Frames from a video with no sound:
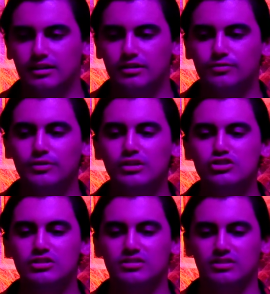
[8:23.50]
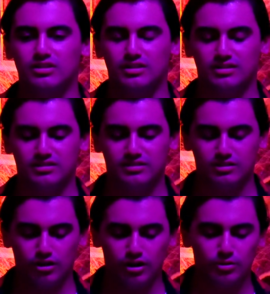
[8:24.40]
If we just
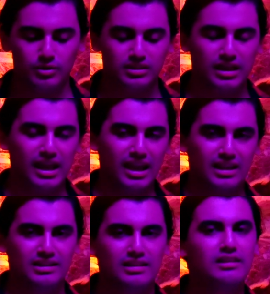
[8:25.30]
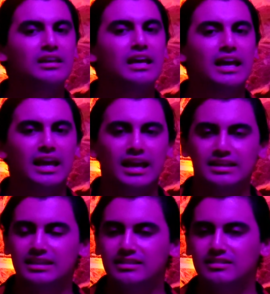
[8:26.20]
start with Andy and
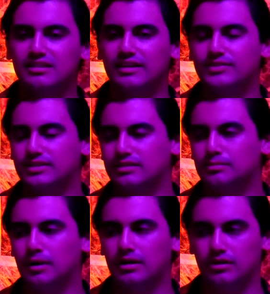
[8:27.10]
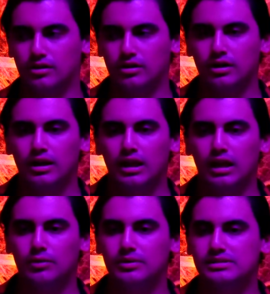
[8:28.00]
his life with his mother,
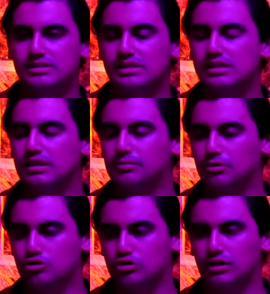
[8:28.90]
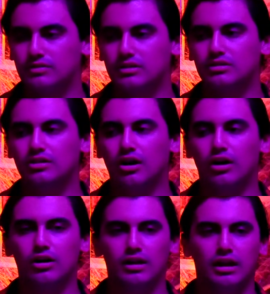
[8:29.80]
and we see him retrieve this
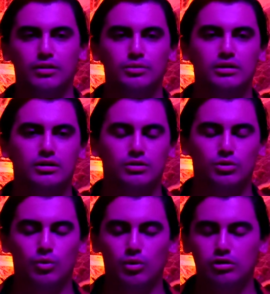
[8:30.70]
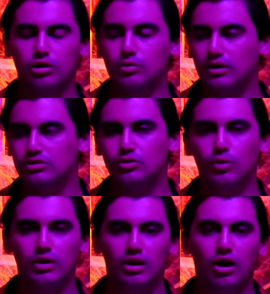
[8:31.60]
doll and we are wondering what is
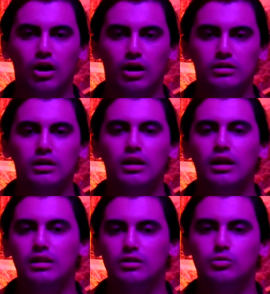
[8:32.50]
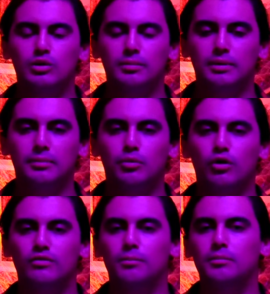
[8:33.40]
going on, there would have been
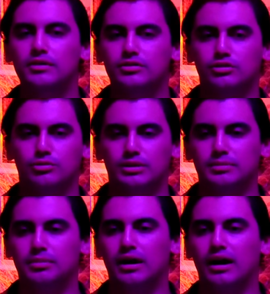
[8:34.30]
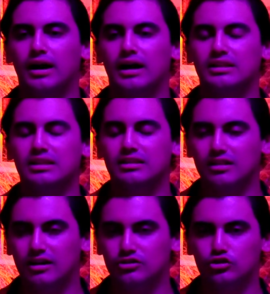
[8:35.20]
more of a mystery behind the
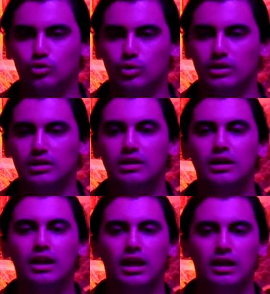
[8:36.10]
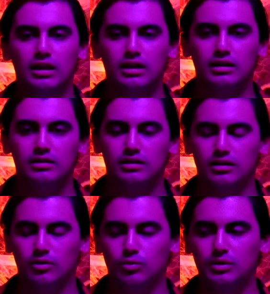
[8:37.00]
entire story, and
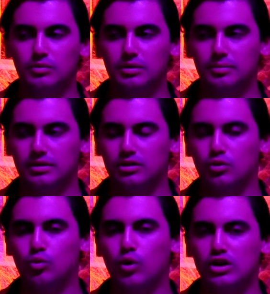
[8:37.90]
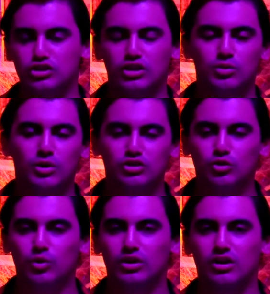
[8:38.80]
we would have been questioning what is
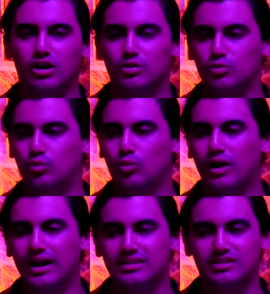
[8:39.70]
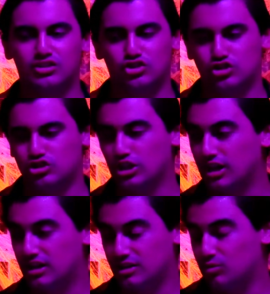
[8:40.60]
going on. Why
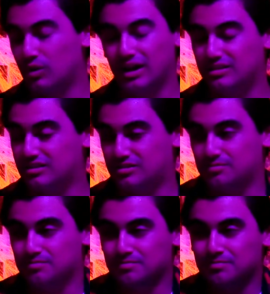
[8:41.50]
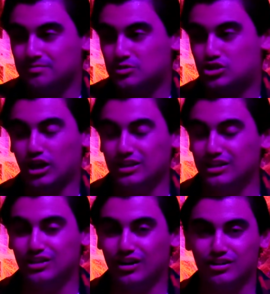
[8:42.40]
this
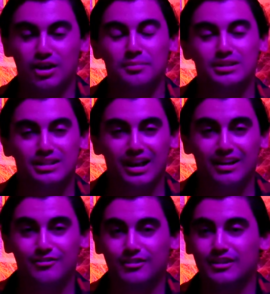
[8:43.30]
Chucky doll coming to life?